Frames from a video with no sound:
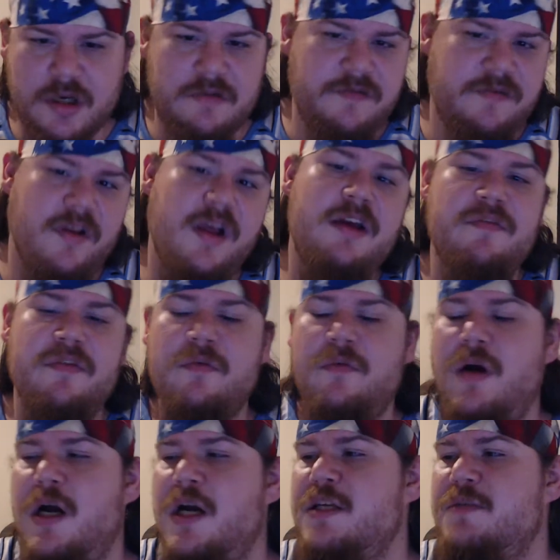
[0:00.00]
flavor
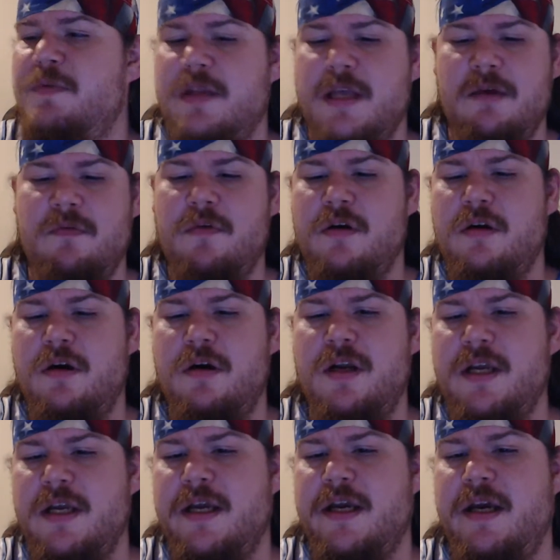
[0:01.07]
wise, but they weren't gonna
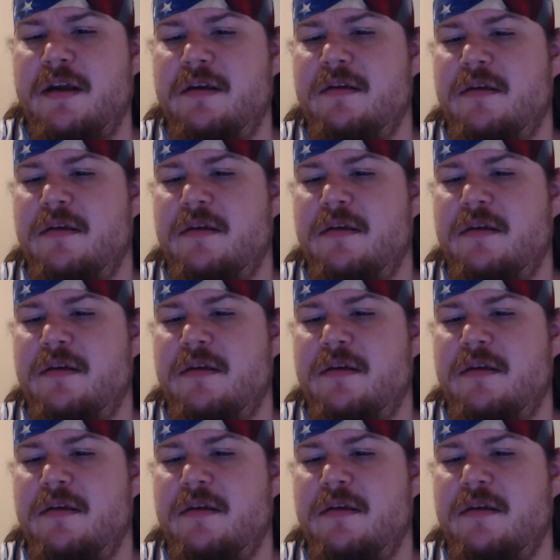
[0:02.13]
get